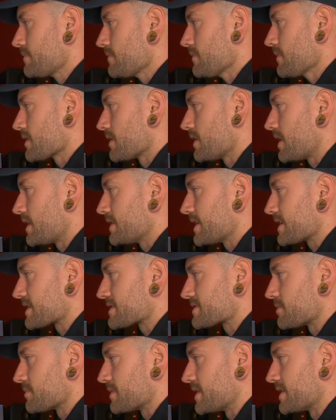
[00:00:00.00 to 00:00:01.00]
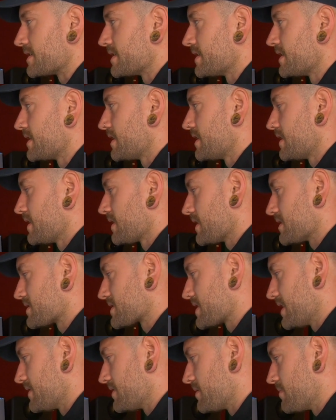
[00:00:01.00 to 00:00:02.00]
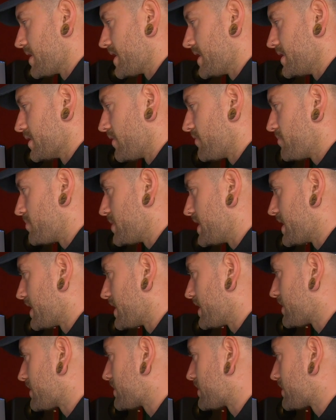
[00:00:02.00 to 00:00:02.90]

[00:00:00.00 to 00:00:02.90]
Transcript: Alright, next up then. Let's get in the main offbeat hat.